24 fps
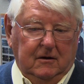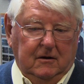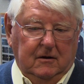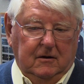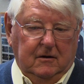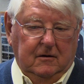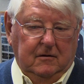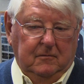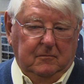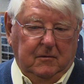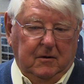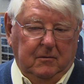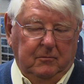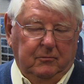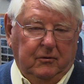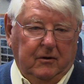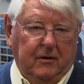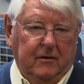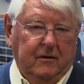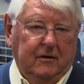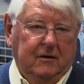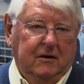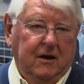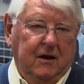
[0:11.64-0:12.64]
uh, my
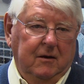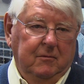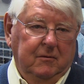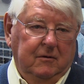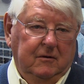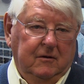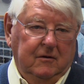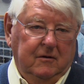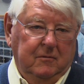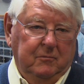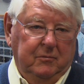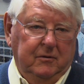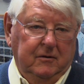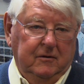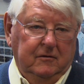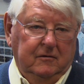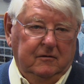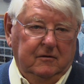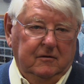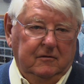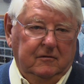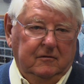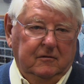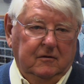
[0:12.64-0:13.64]
brother came into the
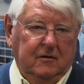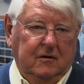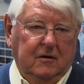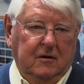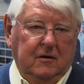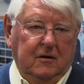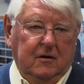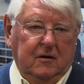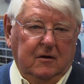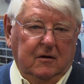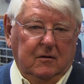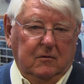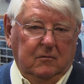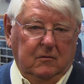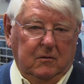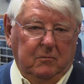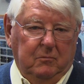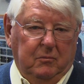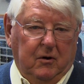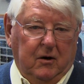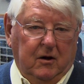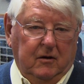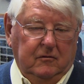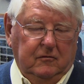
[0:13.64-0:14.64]
business. We
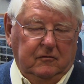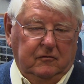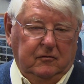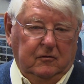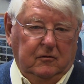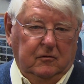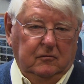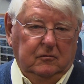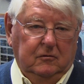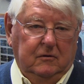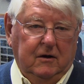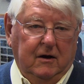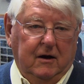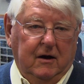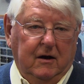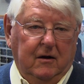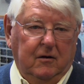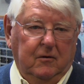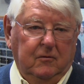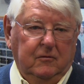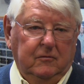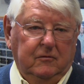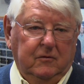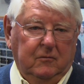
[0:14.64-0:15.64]
bought and sold
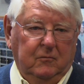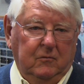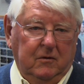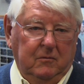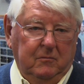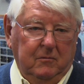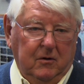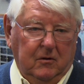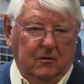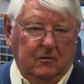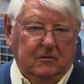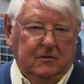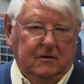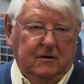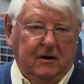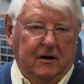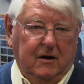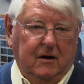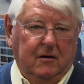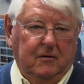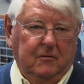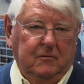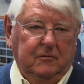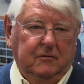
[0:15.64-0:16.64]
cows and we milked
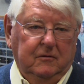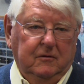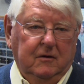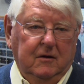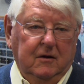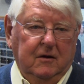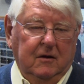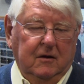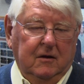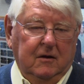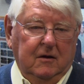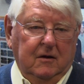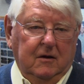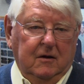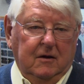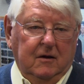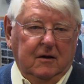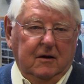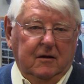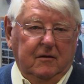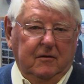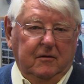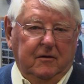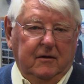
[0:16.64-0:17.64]
cows.
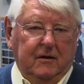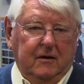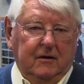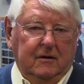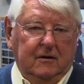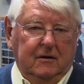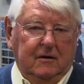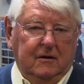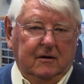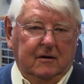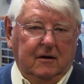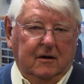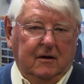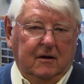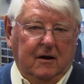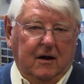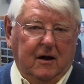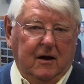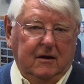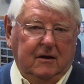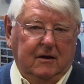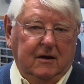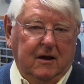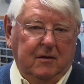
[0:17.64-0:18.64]
And then uh,
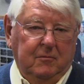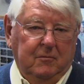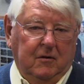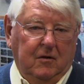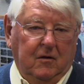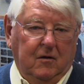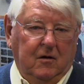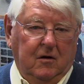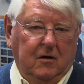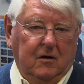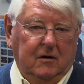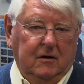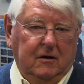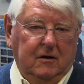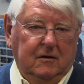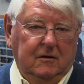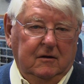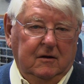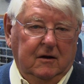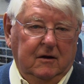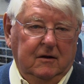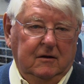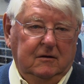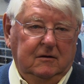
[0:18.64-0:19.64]
I came along in
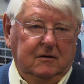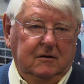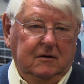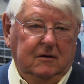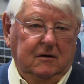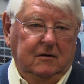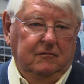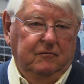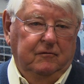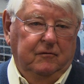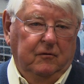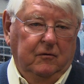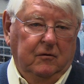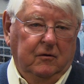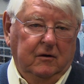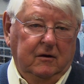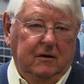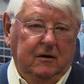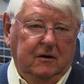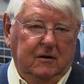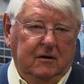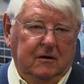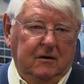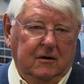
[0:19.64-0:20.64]

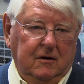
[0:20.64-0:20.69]
1940.